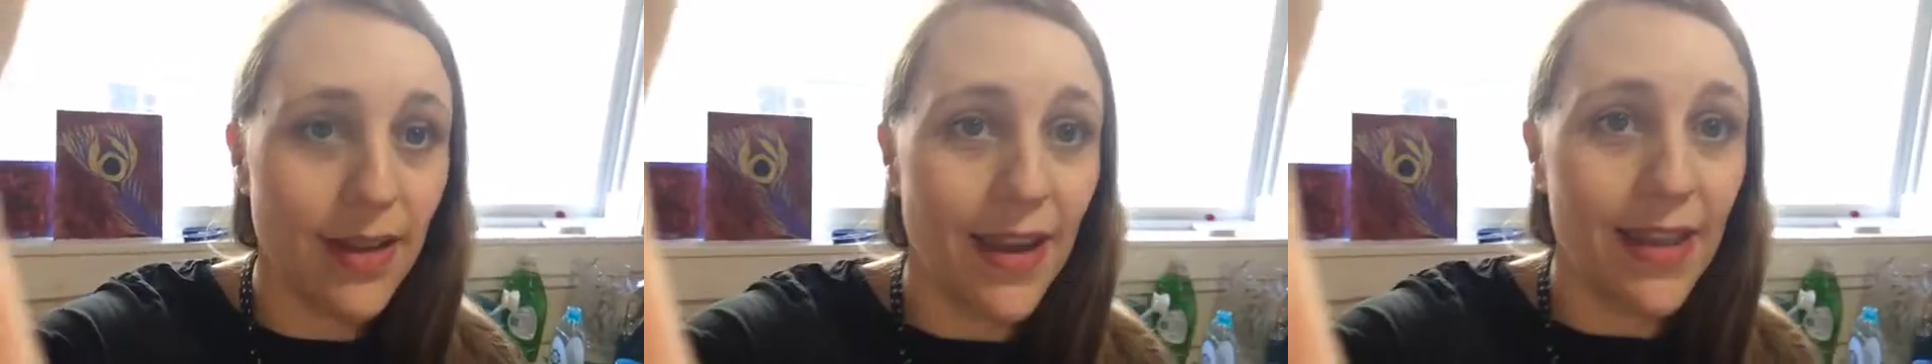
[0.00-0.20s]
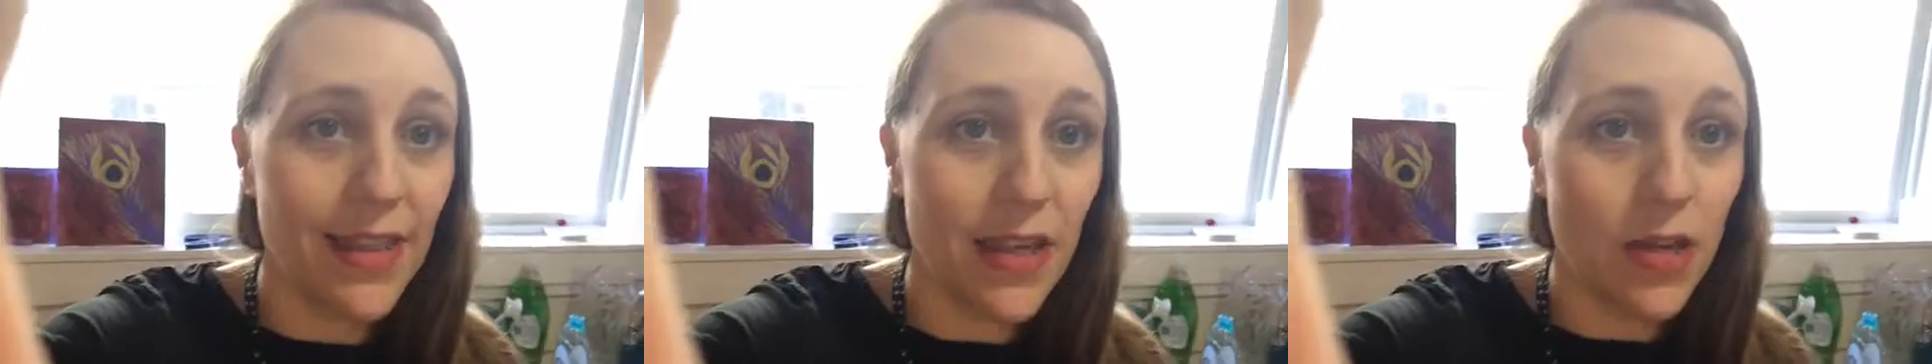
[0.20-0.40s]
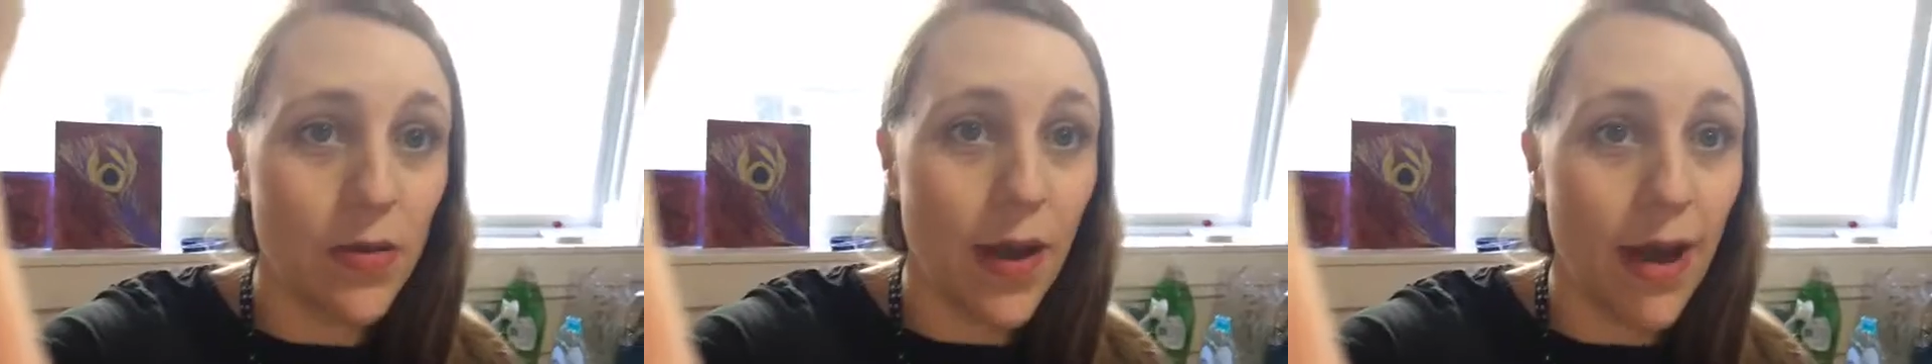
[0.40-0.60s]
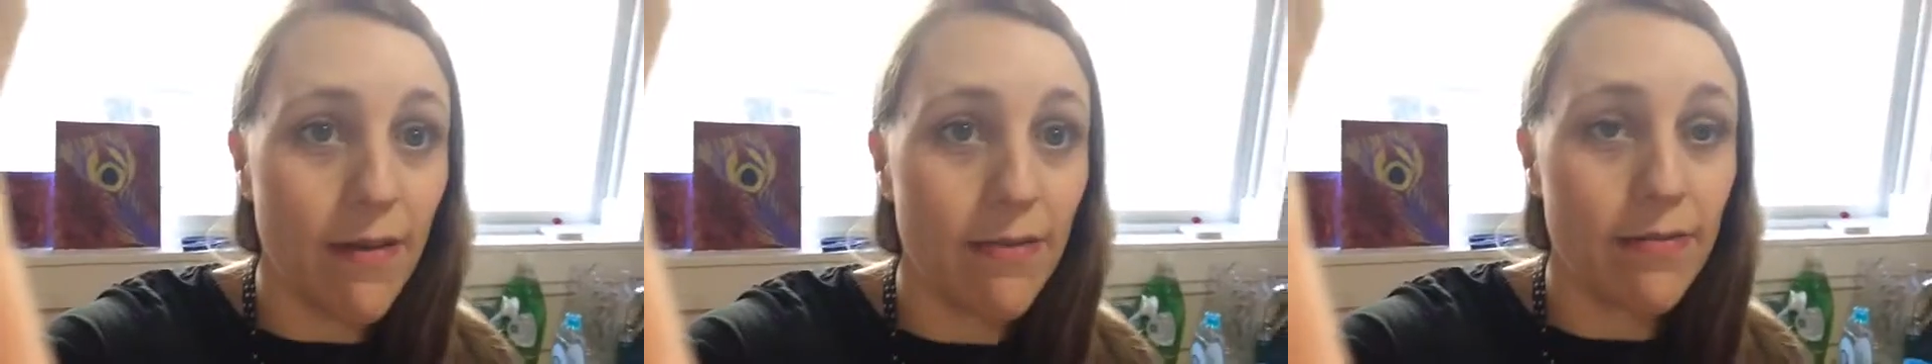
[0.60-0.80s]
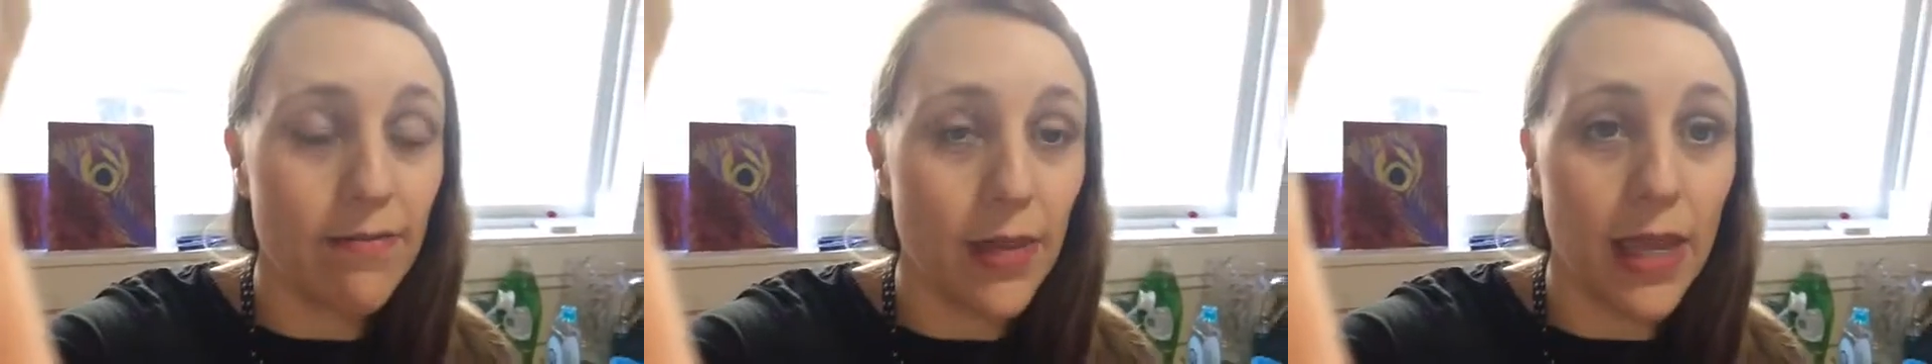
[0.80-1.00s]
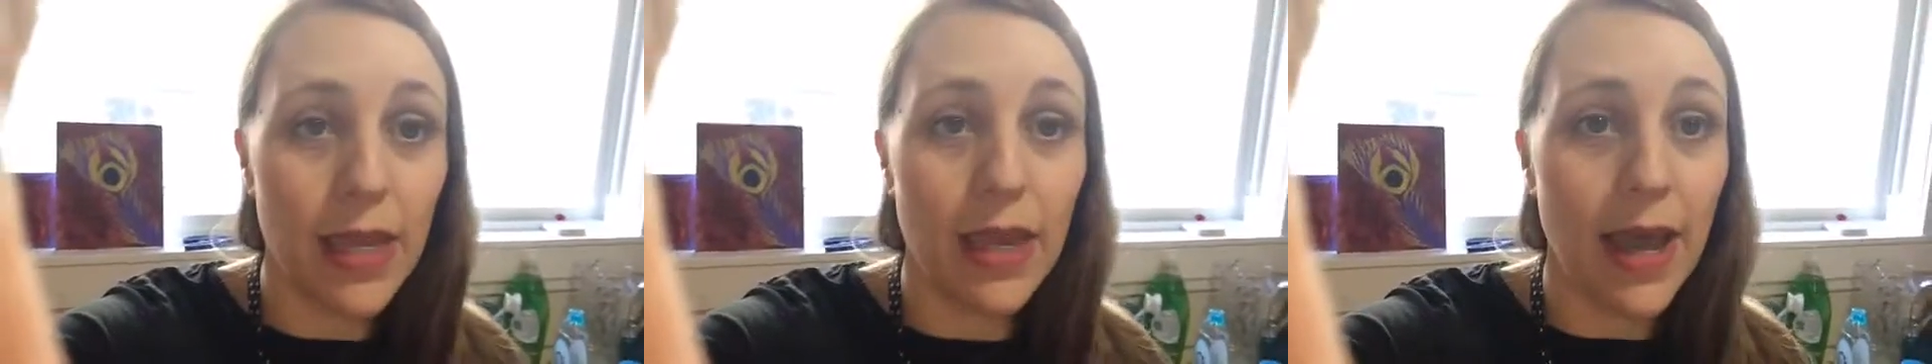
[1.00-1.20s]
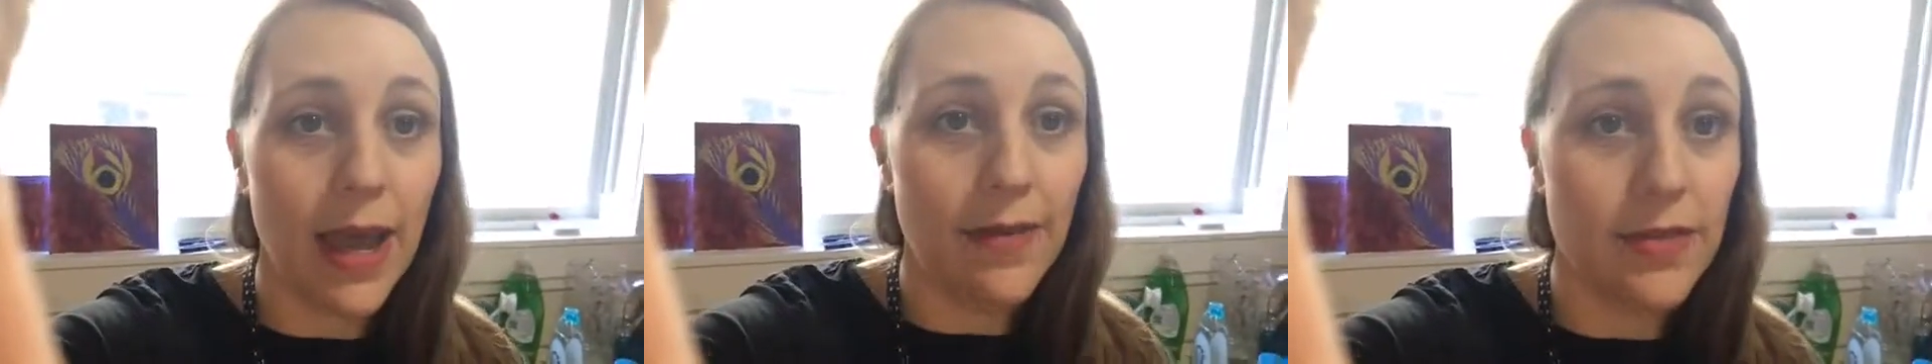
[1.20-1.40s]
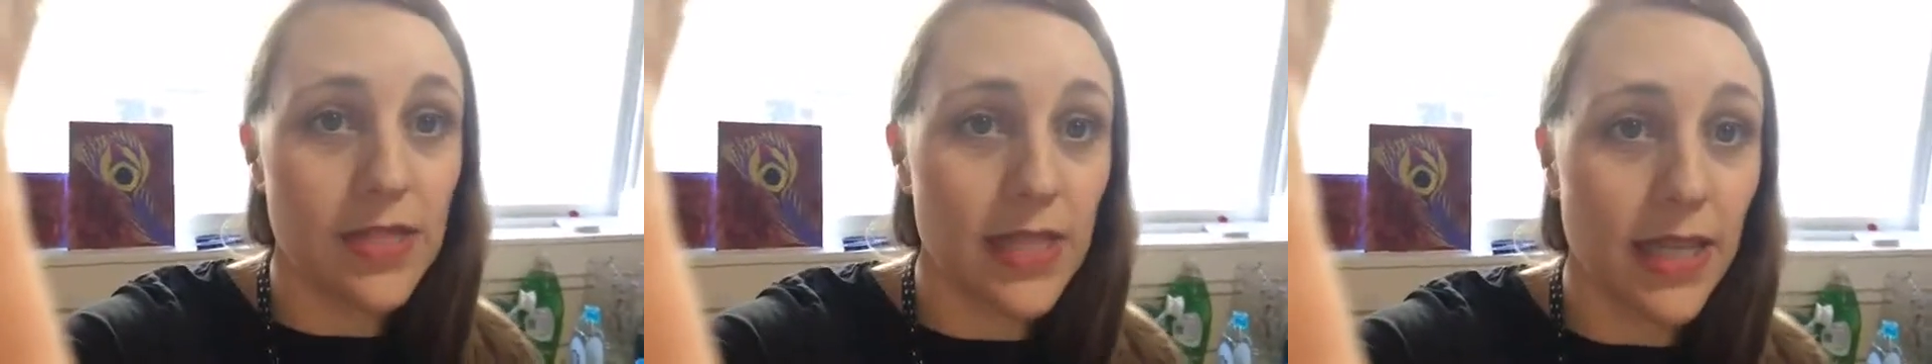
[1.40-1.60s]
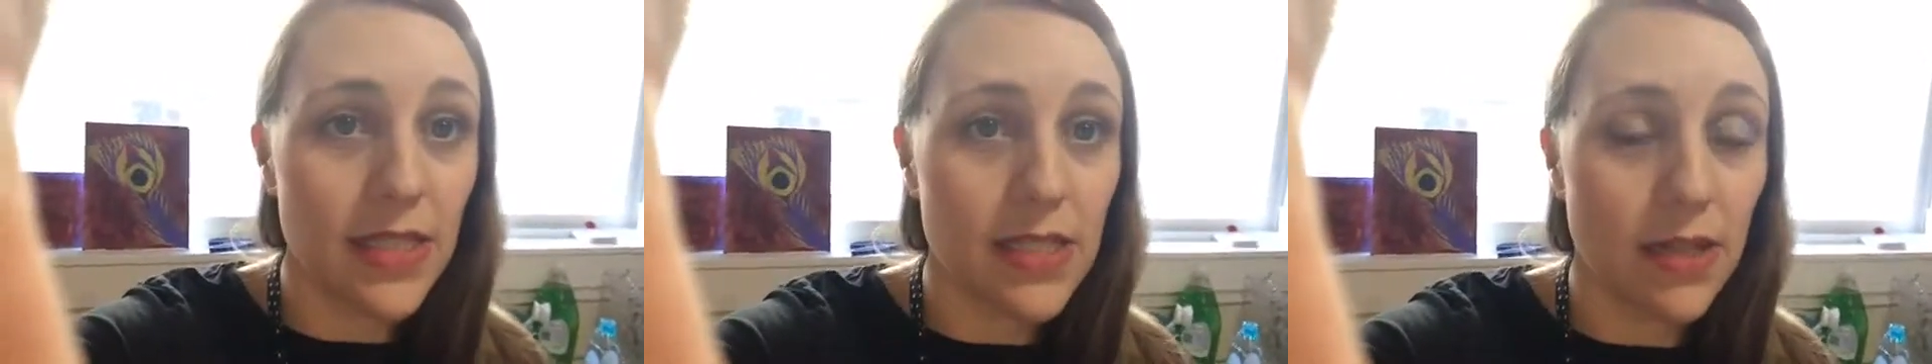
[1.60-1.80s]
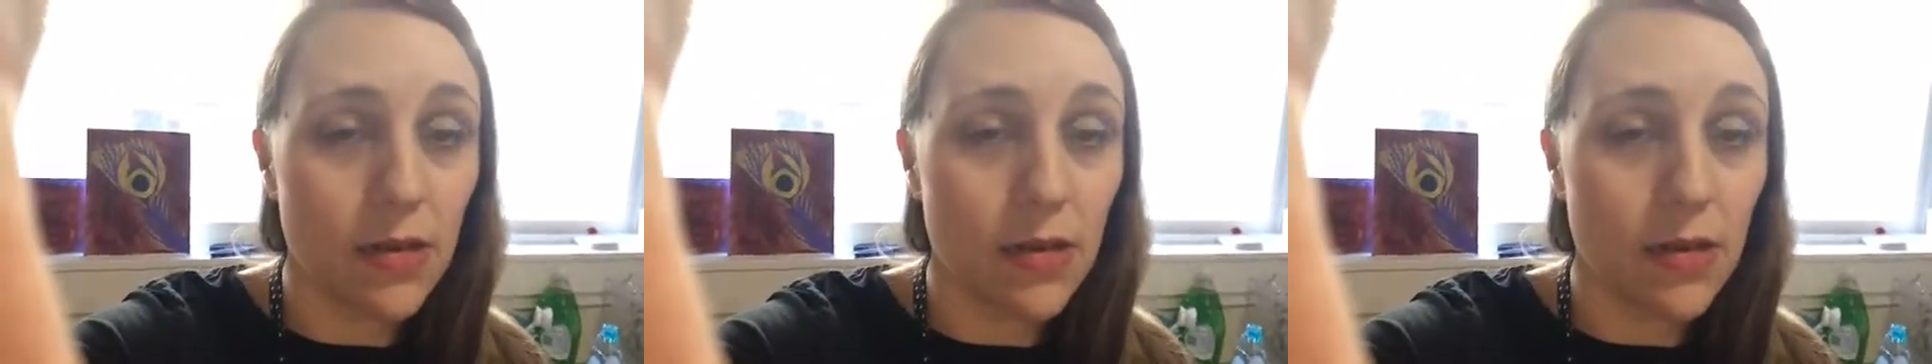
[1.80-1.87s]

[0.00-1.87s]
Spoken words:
And then you have me, I have 6